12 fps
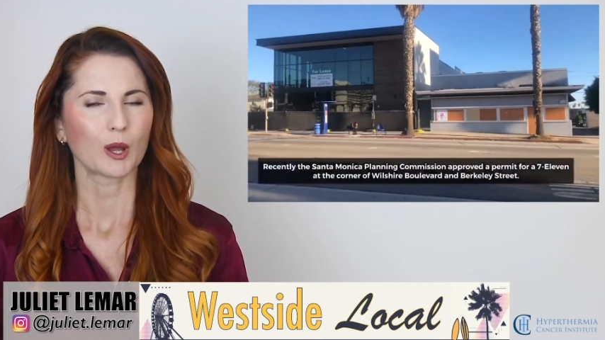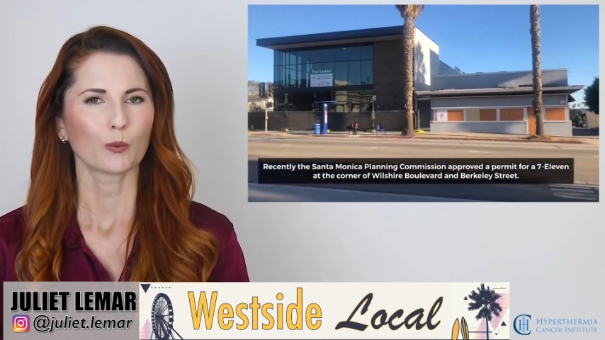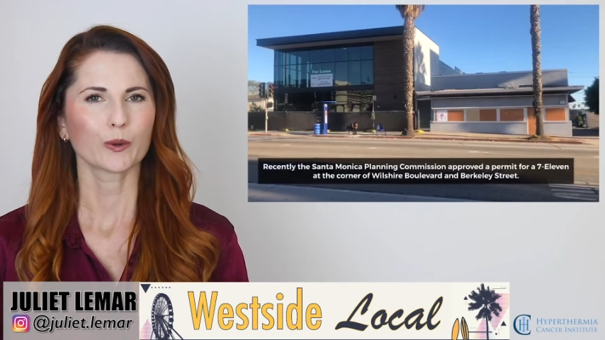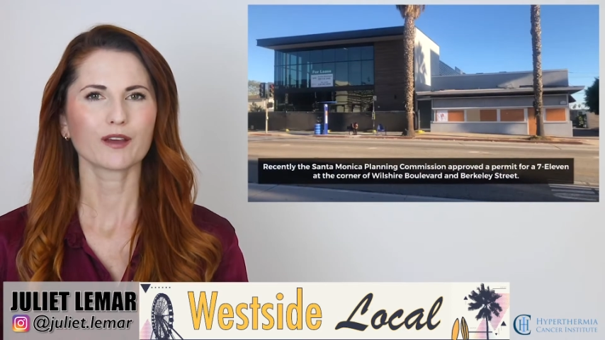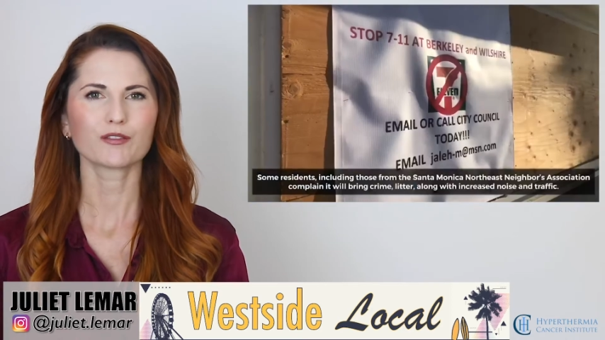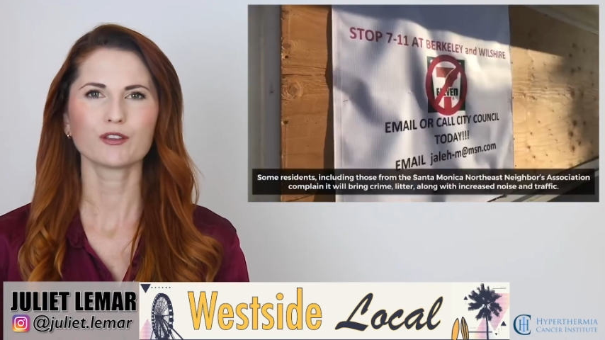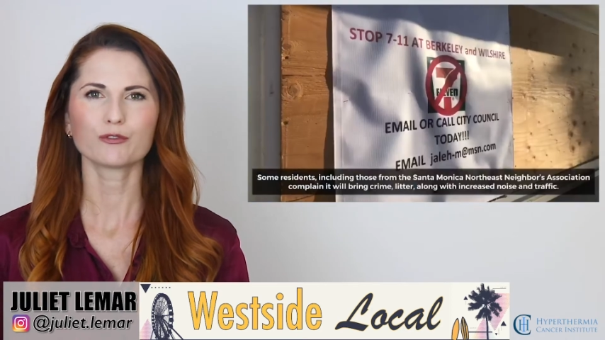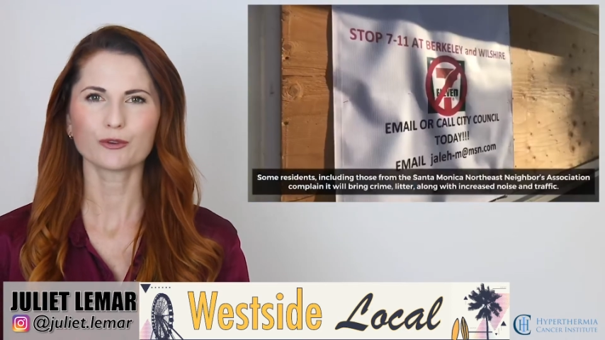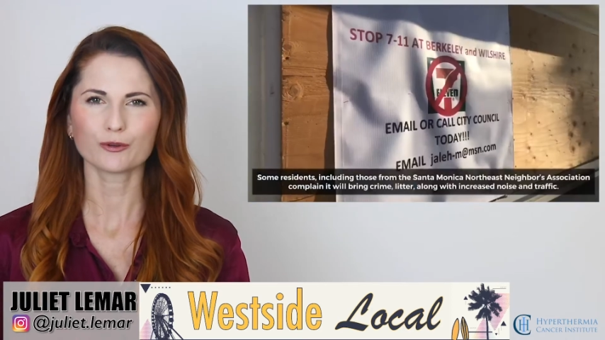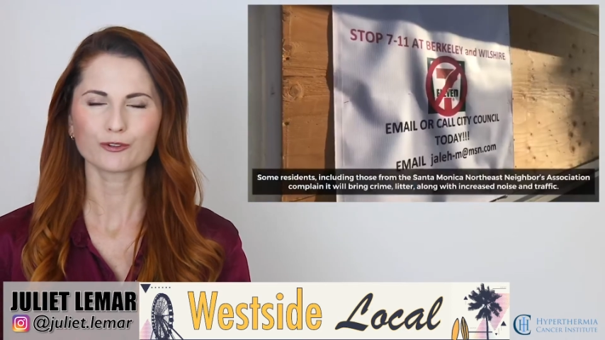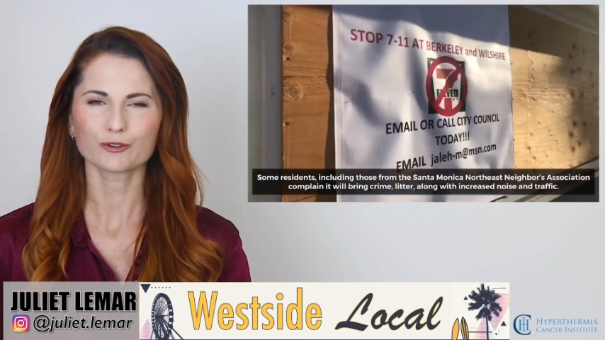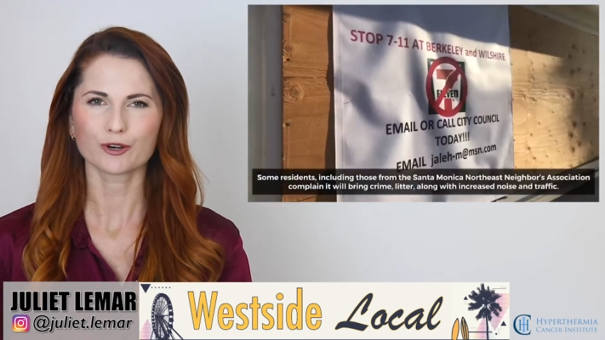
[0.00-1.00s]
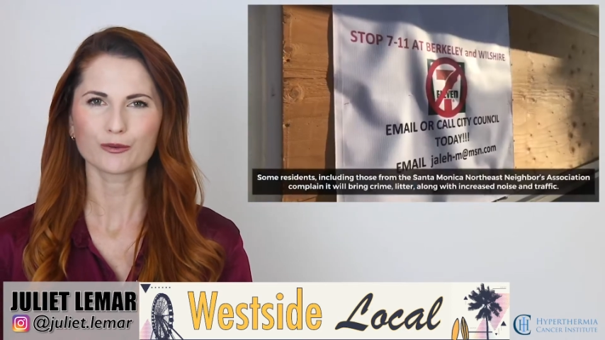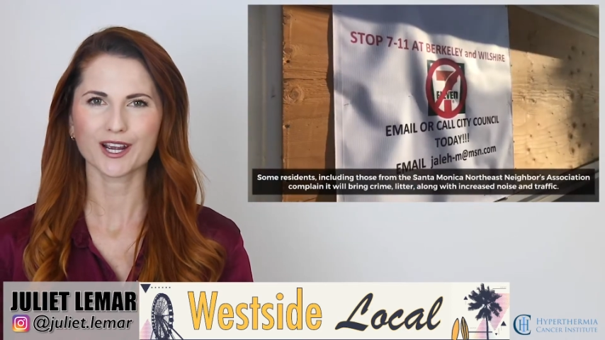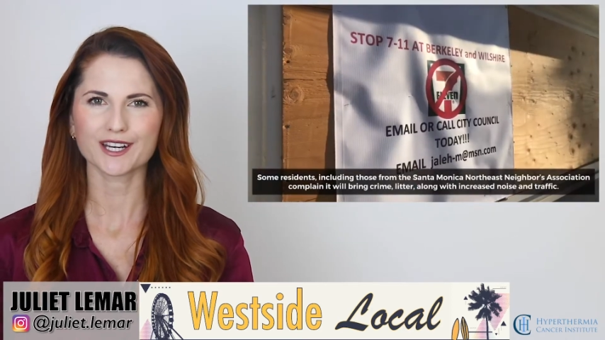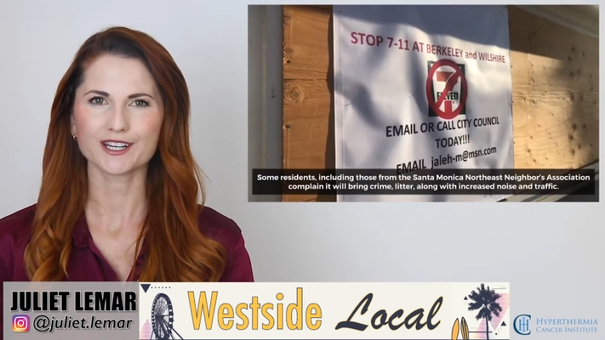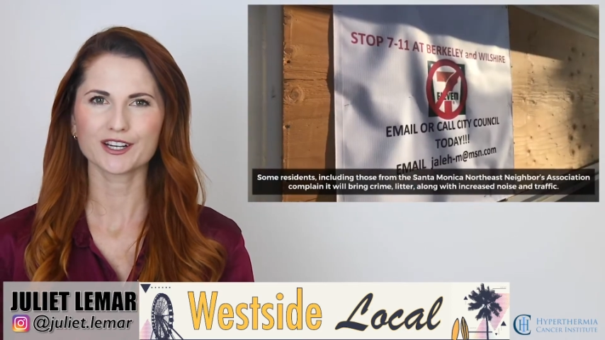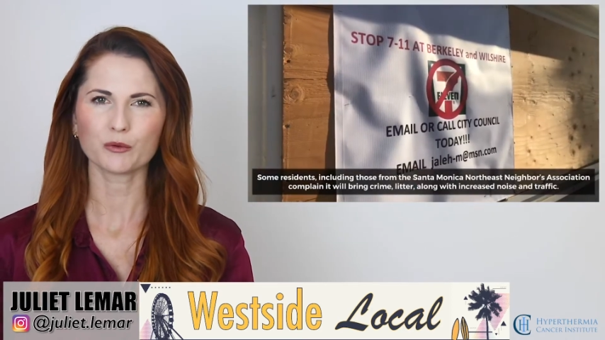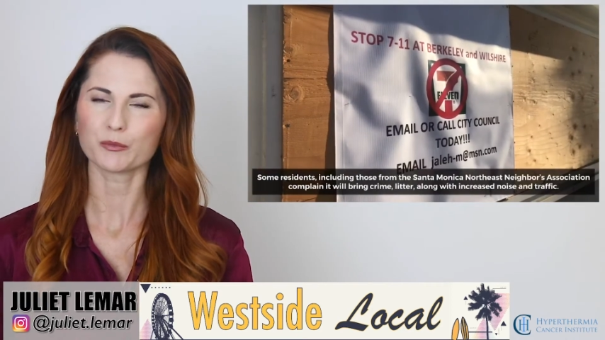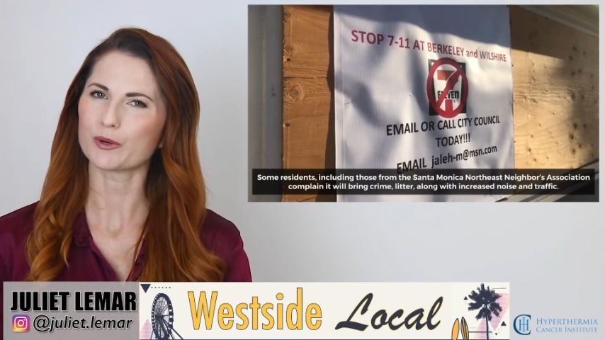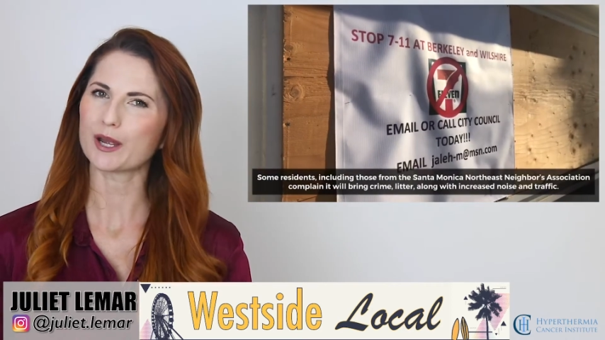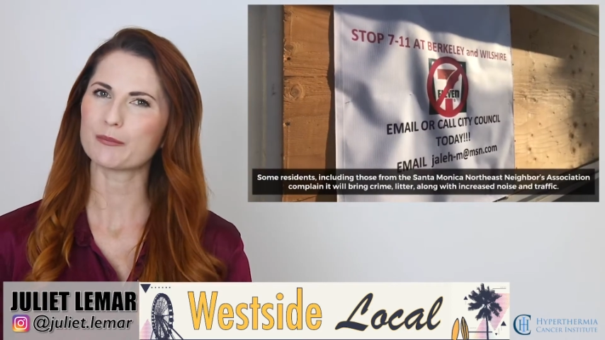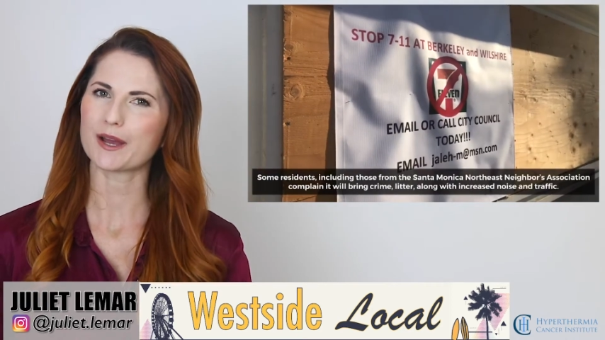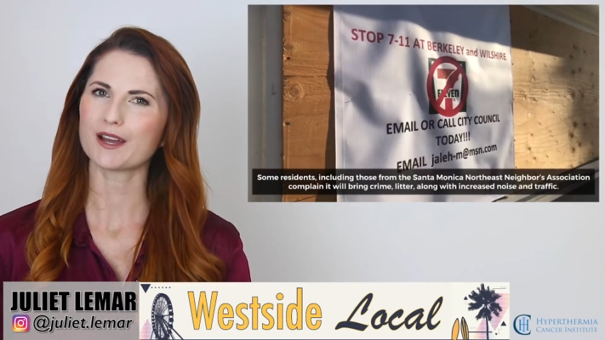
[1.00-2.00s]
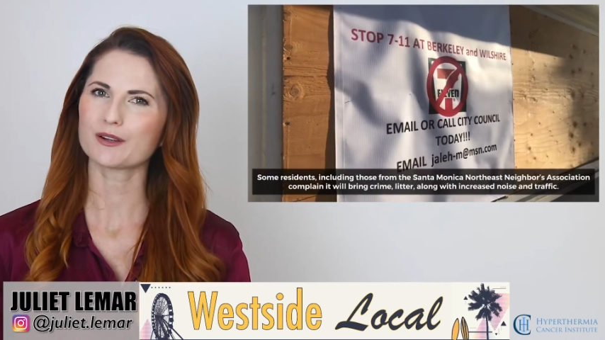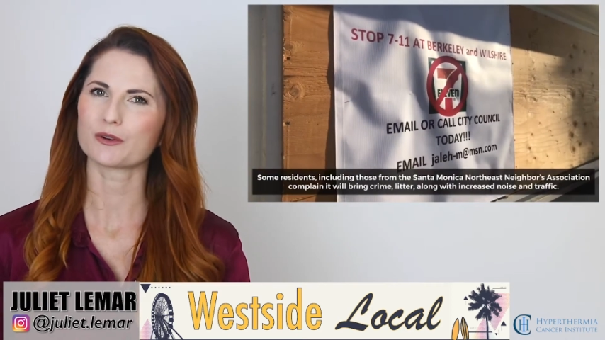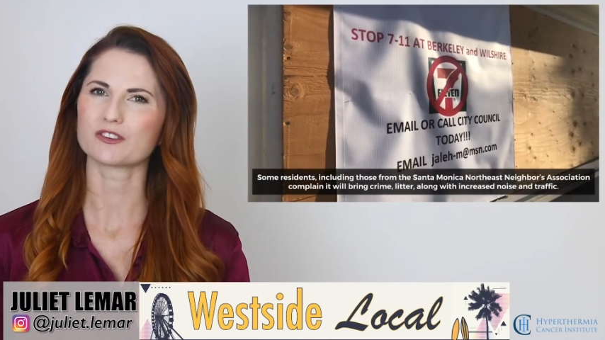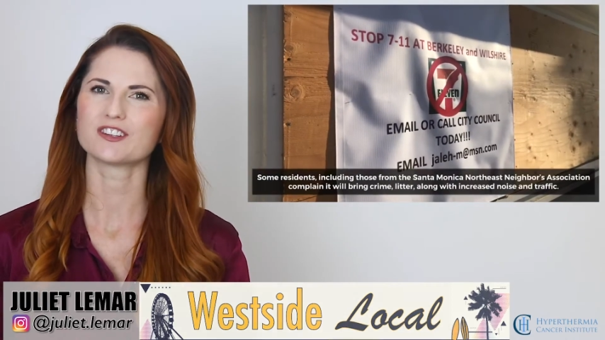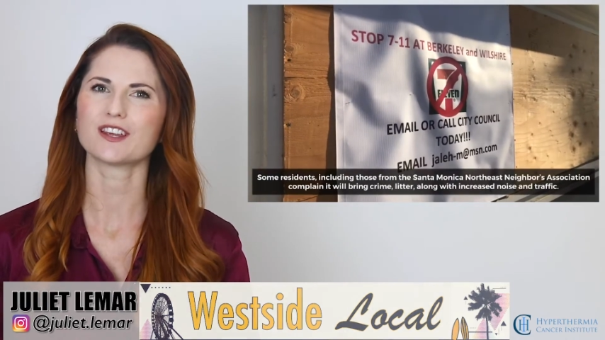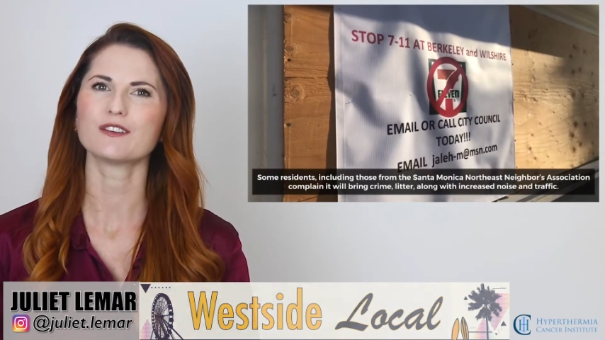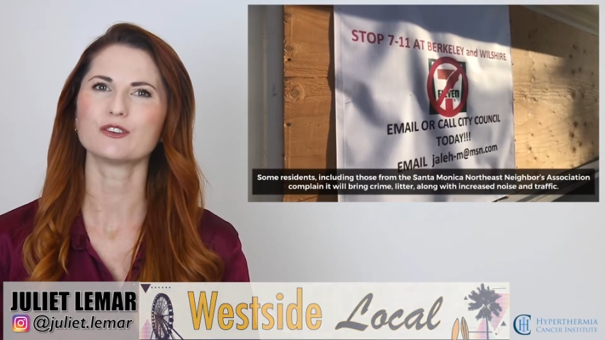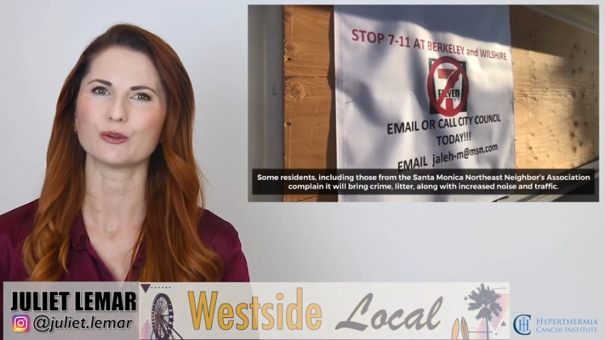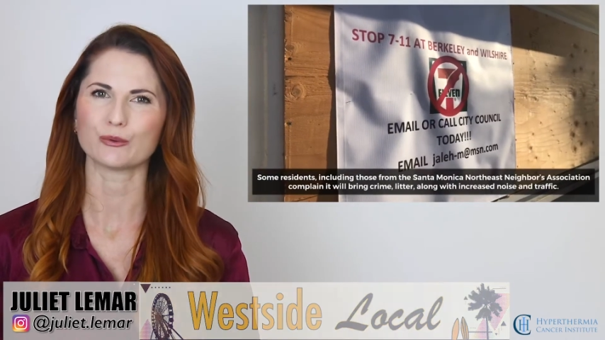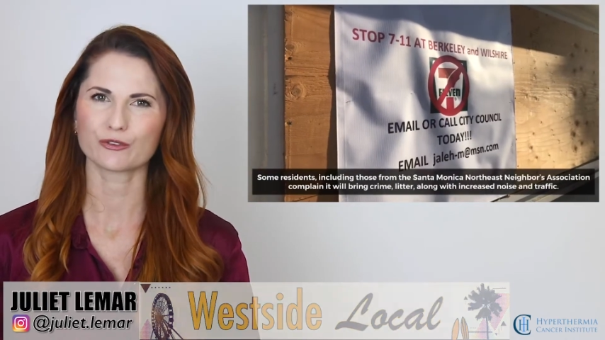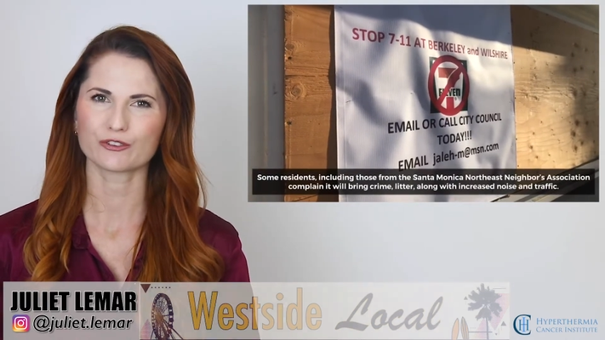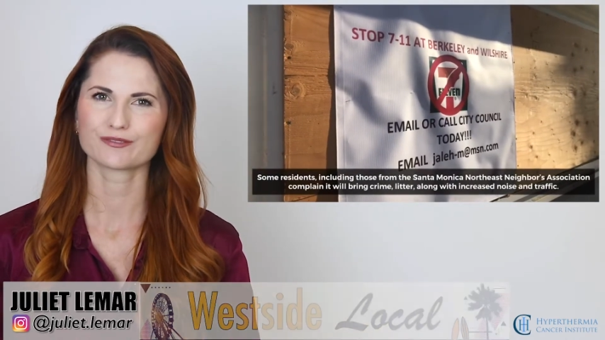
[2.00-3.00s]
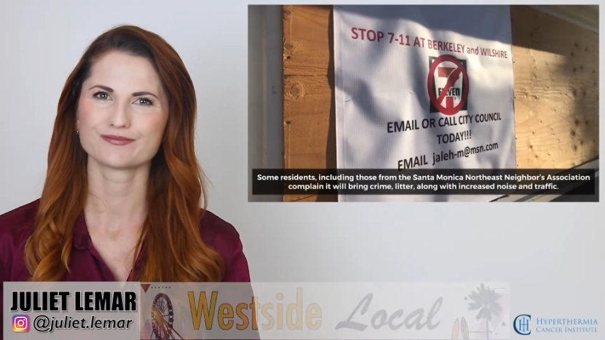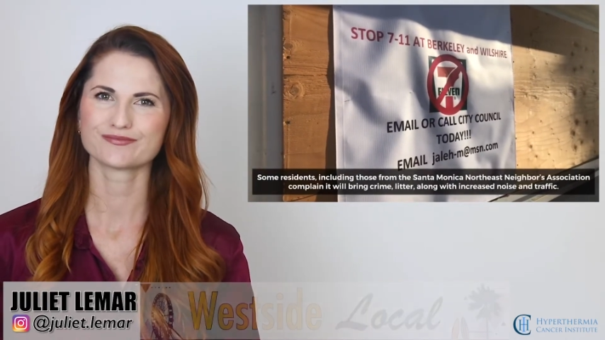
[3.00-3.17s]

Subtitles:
We have the full story right here. I'll be right back with today's news.